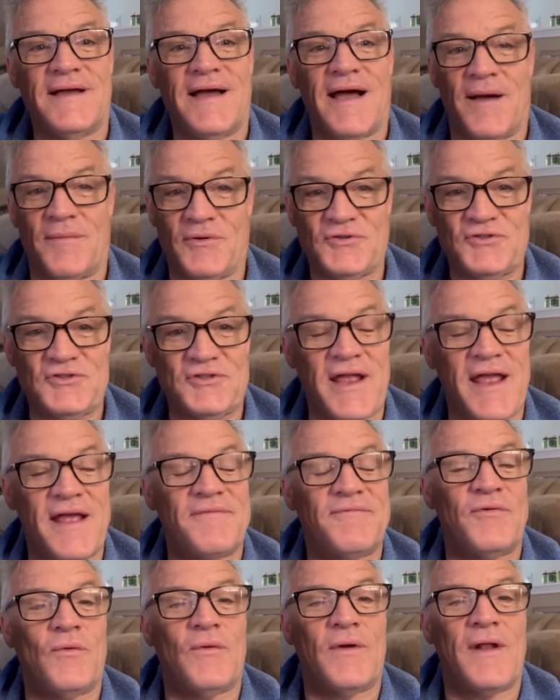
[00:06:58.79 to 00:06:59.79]
I'm going to
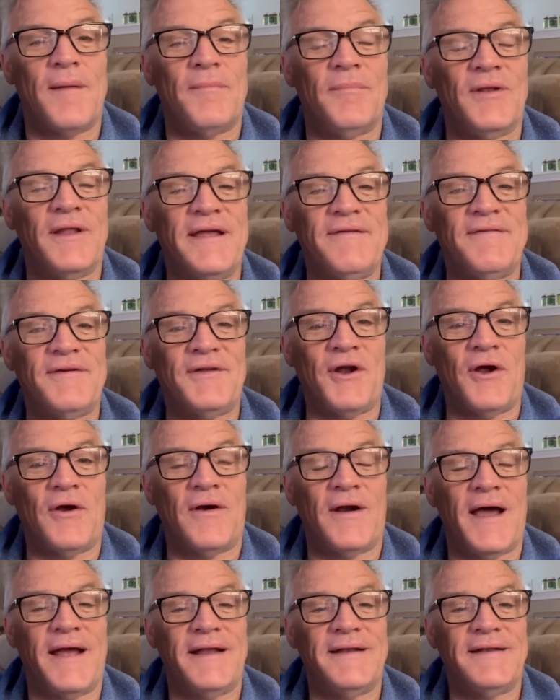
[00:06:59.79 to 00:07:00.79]
stand for what I believe in, all
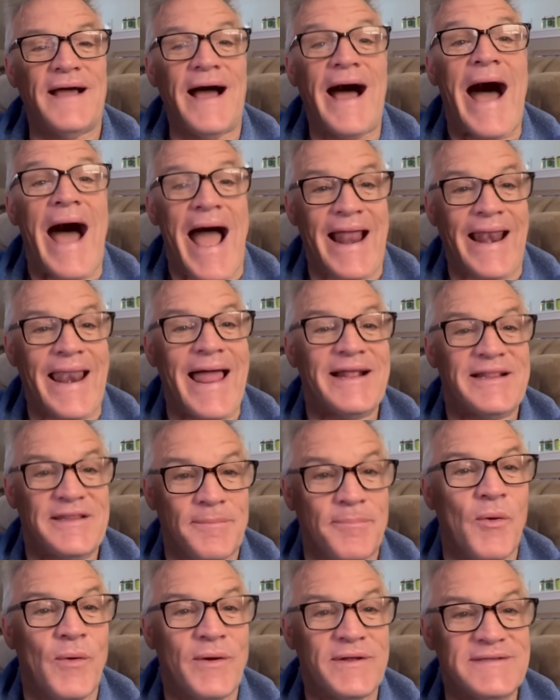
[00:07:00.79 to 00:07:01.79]
right? I like the
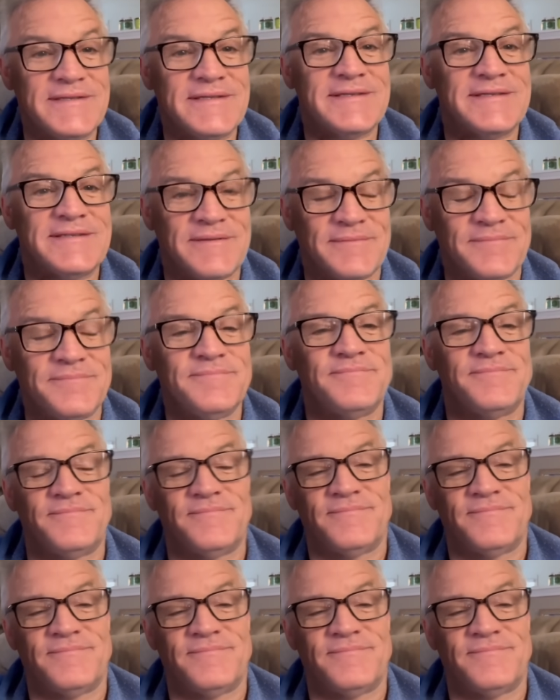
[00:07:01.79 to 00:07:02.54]
point system.